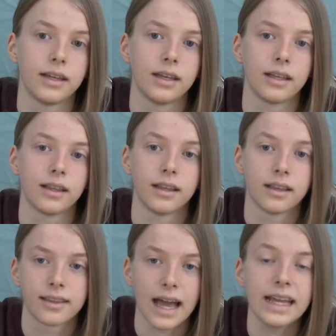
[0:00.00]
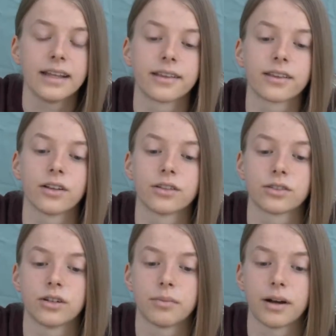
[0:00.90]
in science
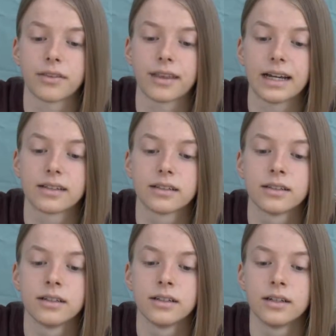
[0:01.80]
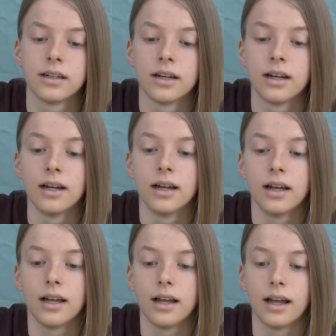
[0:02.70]
also about that.
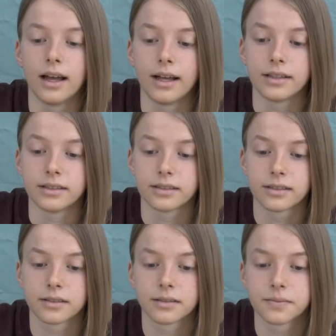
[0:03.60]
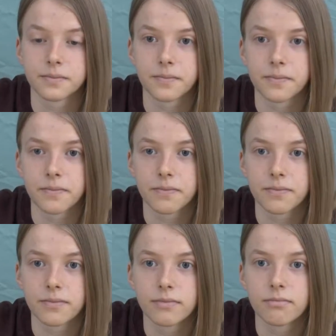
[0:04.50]
And
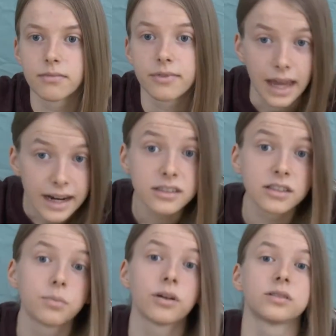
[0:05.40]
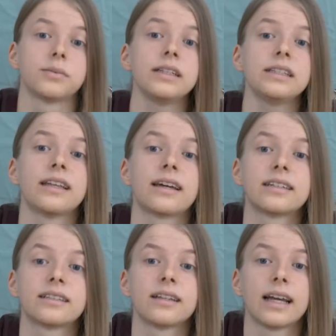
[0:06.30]
there's the possibility
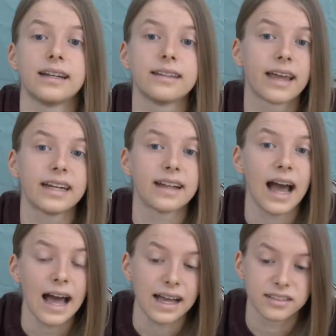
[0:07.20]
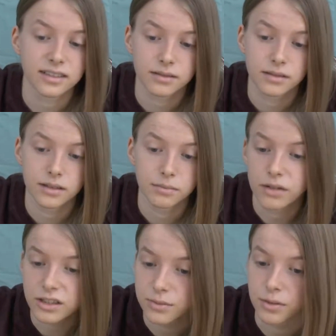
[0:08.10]
that it has
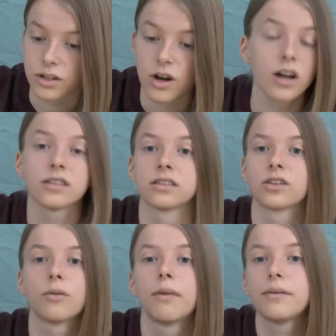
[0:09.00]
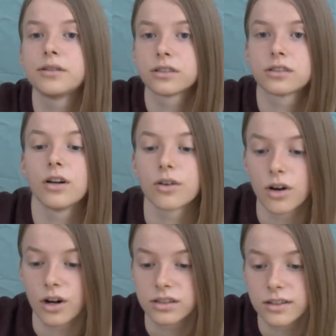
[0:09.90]
multiple causes, or maybe just no
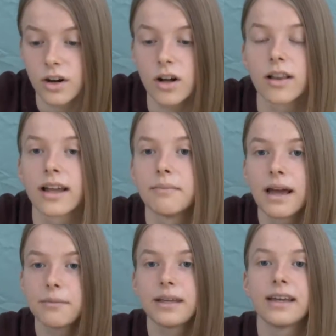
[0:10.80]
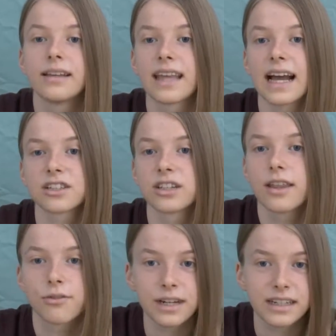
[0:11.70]
cause at all, and maybe it's actually
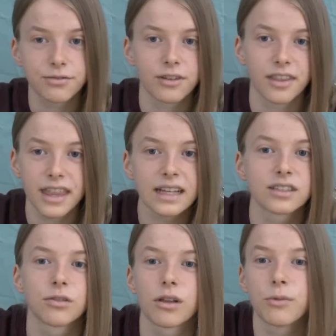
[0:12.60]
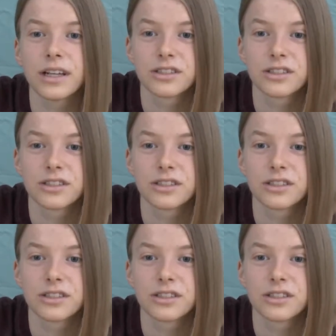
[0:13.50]
3 different things that we